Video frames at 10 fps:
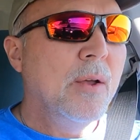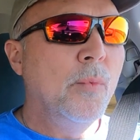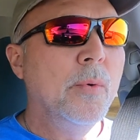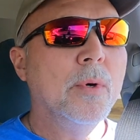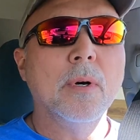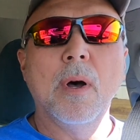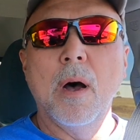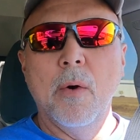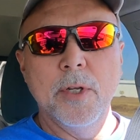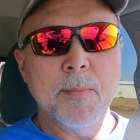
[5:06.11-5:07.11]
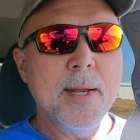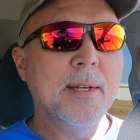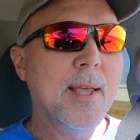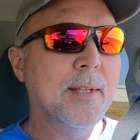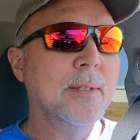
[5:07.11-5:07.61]
And we will always
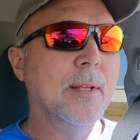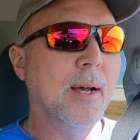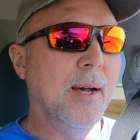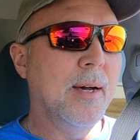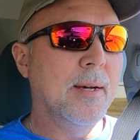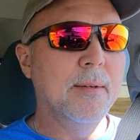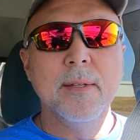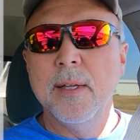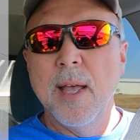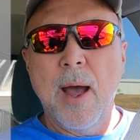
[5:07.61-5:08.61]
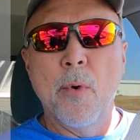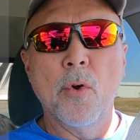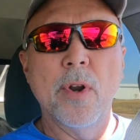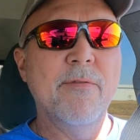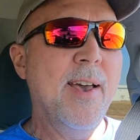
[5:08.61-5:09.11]
maintain, I
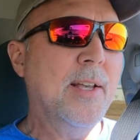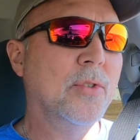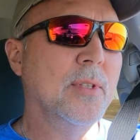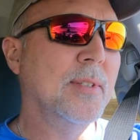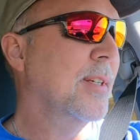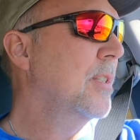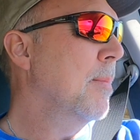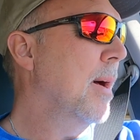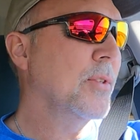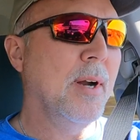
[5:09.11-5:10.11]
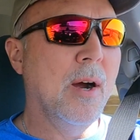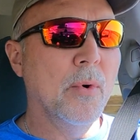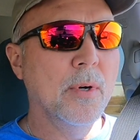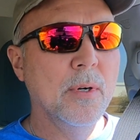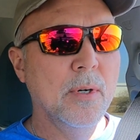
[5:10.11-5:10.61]
won't go any faster than 60 miles an
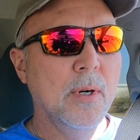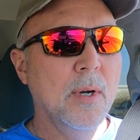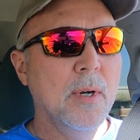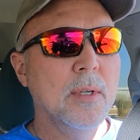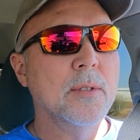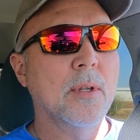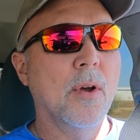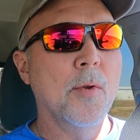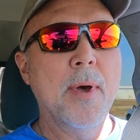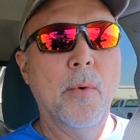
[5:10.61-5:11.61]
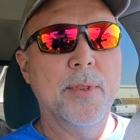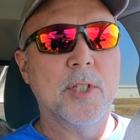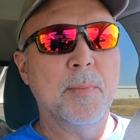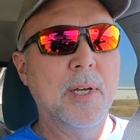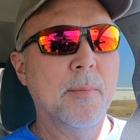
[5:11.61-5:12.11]
hour. So no matter
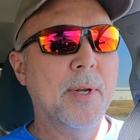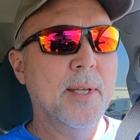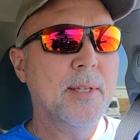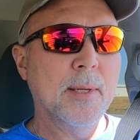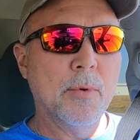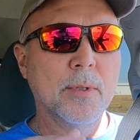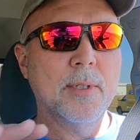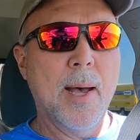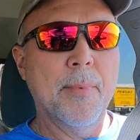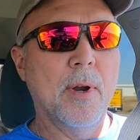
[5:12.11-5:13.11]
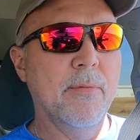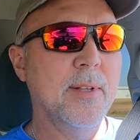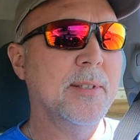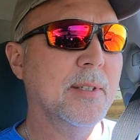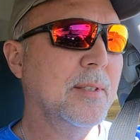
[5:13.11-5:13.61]
what the speed limit is, I'm going to top it off
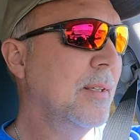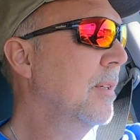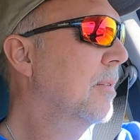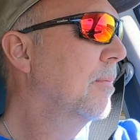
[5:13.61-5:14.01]
at 60.